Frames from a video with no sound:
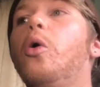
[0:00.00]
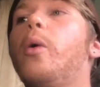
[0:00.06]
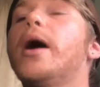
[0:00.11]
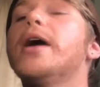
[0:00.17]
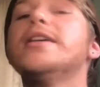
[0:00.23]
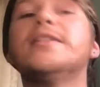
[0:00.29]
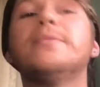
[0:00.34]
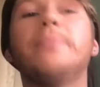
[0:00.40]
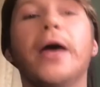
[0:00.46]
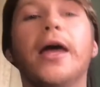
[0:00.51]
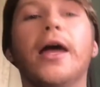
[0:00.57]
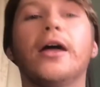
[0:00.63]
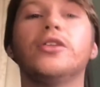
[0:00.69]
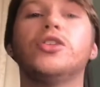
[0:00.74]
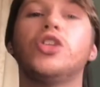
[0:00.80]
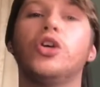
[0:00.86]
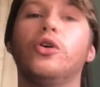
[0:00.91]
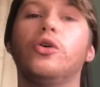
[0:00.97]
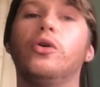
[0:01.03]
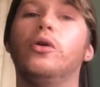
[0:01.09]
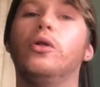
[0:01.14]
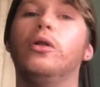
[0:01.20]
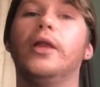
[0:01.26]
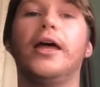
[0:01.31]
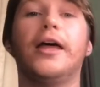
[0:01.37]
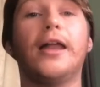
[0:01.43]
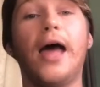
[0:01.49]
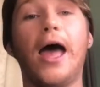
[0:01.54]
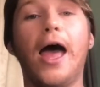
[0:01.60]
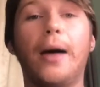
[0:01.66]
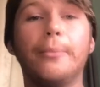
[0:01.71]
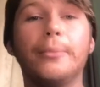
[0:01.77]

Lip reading: always be, until it